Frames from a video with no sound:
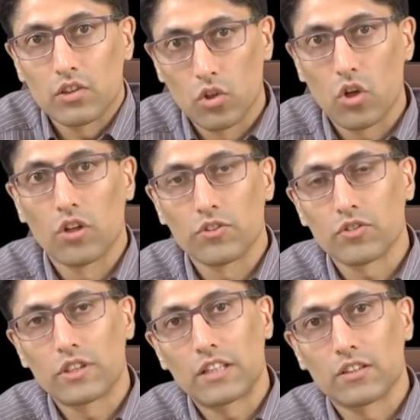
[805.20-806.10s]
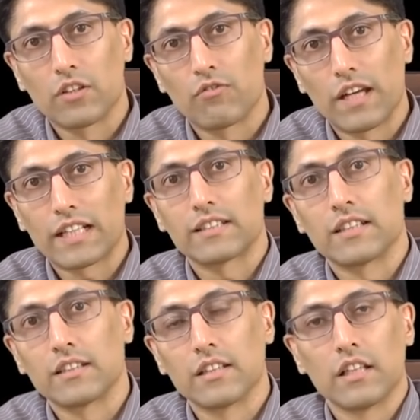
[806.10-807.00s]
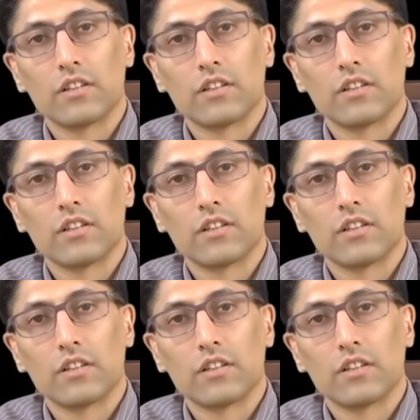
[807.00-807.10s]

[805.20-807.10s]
laws that are affected